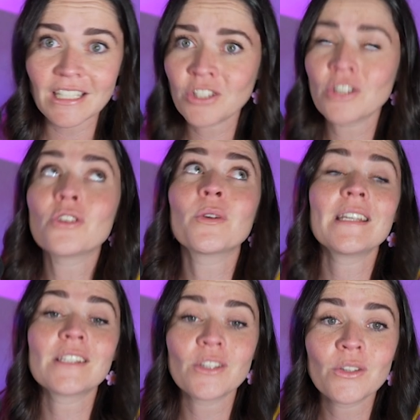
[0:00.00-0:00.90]
Did you know it
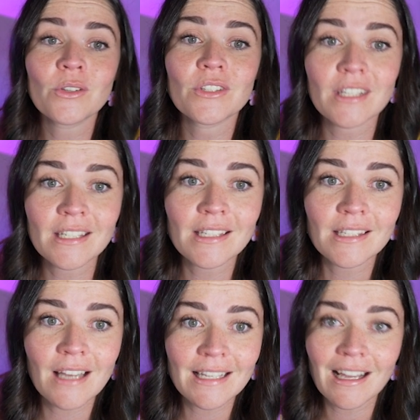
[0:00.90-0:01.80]
is huge? This is
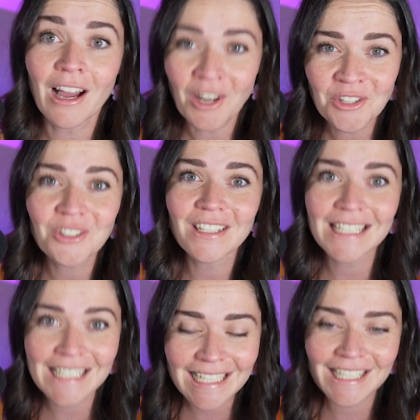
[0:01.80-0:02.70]
size
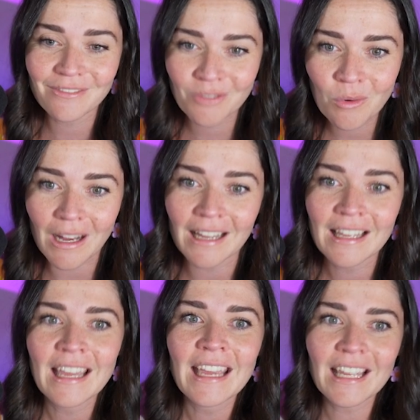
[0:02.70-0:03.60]
164
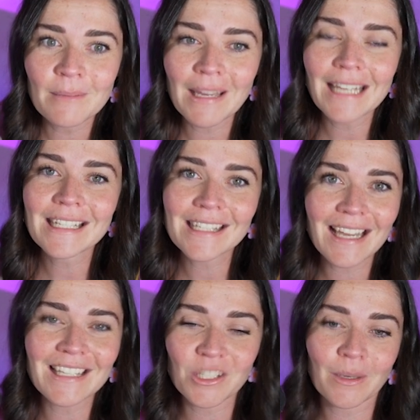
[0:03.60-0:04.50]
compared to
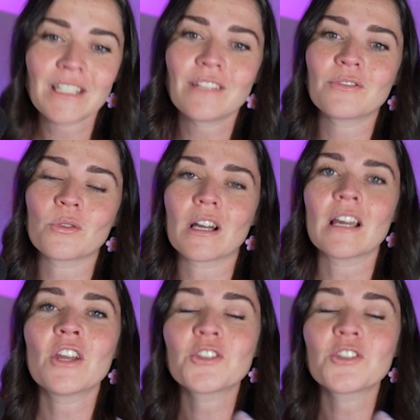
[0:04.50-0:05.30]
size 24.